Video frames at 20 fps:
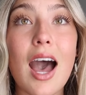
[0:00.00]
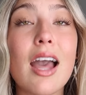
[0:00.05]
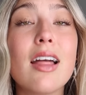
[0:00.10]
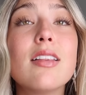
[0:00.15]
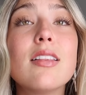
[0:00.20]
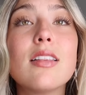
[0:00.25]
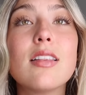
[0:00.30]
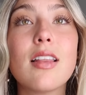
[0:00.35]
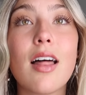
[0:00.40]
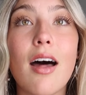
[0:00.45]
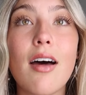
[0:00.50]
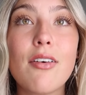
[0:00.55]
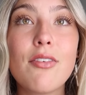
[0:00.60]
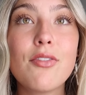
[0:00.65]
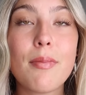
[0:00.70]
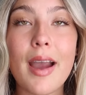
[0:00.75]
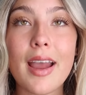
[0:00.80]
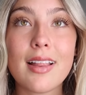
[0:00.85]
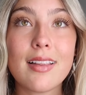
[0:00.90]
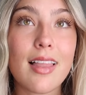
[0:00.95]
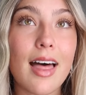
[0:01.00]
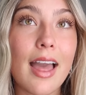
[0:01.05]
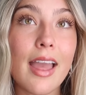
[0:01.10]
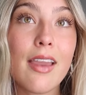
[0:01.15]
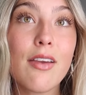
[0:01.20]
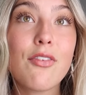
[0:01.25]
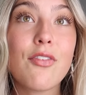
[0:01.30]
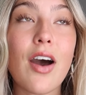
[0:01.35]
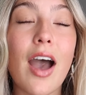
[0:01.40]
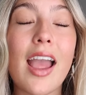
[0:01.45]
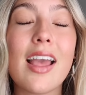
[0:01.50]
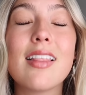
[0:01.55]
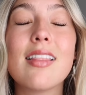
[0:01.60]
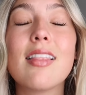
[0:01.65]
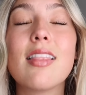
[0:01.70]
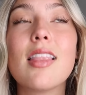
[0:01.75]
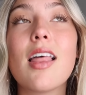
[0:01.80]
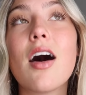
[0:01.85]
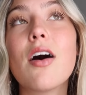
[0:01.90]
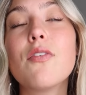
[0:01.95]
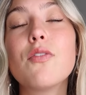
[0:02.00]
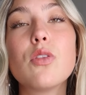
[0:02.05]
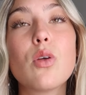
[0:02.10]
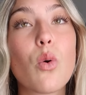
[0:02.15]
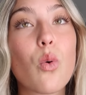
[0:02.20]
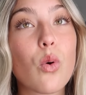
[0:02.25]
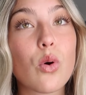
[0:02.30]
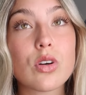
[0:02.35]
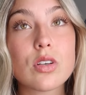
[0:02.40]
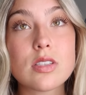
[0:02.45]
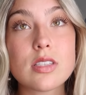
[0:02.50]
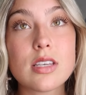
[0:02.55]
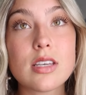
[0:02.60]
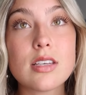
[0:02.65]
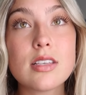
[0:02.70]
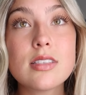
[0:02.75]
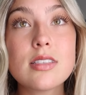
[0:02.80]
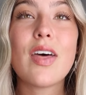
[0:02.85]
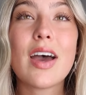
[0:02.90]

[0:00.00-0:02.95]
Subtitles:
I love my life, I love the horses.